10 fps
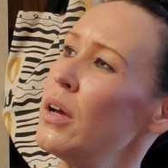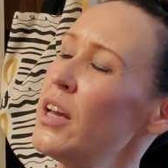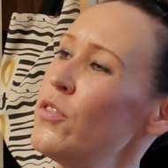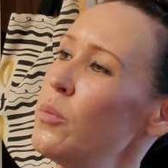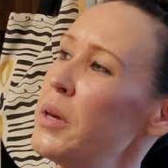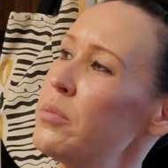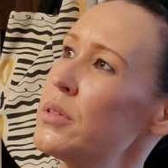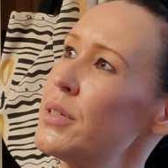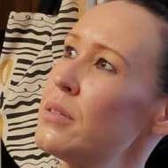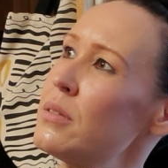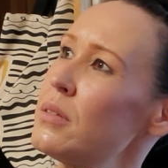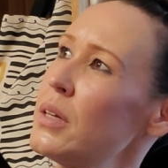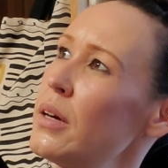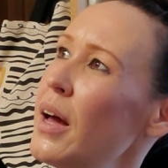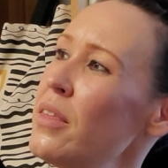if you'll be able to see
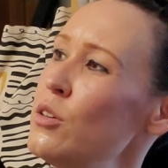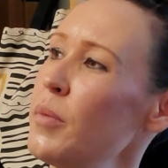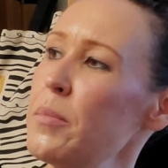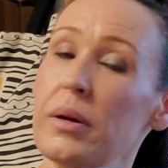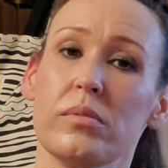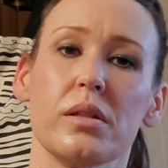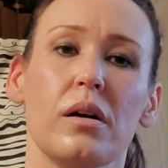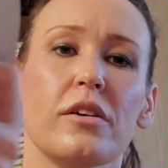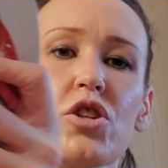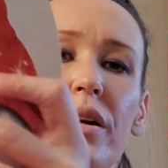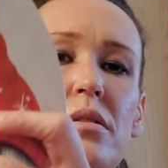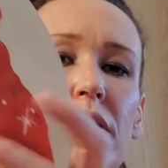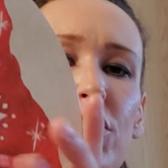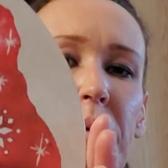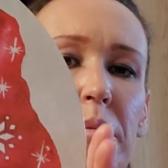it. you might be able to. I was trying to see if
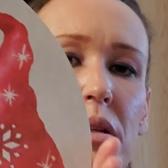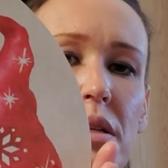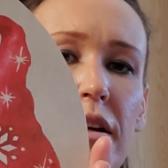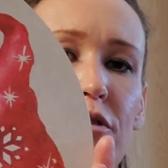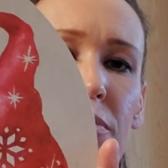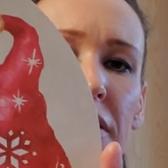you'd be able to see it from